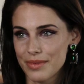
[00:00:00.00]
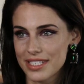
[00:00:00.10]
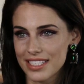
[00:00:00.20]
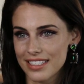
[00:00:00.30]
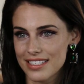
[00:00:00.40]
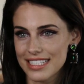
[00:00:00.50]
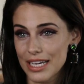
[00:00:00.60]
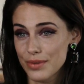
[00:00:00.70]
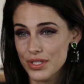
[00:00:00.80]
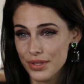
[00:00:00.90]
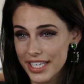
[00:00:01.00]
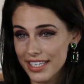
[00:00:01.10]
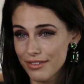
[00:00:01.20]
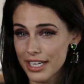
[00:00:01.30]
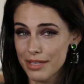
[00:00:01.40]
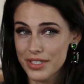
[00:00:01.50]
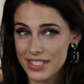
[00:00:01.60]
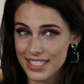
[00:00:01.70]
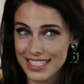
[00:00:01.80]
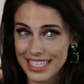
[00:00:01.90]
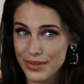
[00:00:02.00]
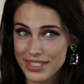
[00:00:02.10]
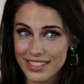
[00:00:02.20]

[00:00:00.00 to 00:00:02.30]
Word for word: I've been singing since I was three and writing music since I was